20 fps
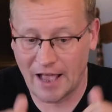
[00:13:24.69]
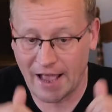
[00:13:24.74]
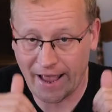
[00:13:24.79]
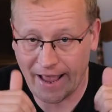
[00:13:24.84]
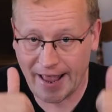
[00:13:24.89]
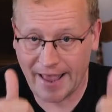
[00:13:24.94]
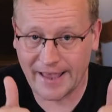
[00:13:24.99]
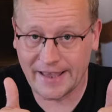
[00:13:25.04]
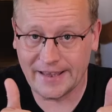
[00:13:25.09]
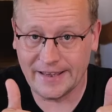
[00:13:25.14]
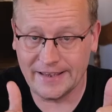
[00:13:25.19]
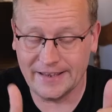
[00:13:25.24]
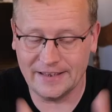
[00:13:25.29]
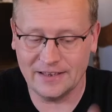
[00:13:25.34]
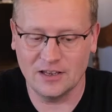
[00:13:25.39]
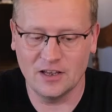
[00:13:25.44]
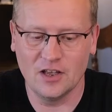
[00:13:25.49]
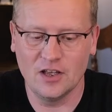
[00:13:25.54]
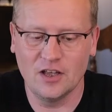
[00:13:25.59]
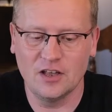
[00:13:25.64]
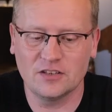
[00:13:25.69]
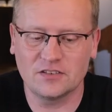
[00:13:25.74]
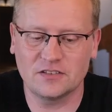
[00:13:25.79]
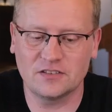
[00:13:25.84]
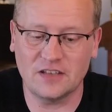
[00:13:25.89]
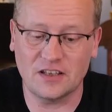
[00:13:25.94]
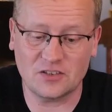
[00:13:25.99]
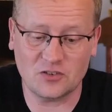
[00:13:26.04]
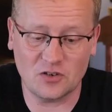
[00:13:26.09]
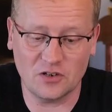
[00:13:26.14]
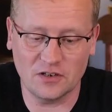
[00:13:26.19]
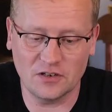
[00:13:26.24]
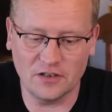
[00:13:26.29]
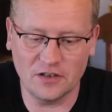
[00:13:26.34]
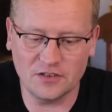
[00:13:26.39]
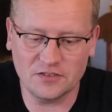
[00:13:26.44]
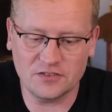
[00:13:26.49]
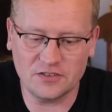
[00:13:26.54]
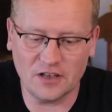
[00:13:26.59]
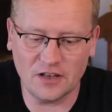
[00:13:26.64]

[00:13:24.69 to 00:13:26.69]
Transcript: Hey! So that's kind of nice.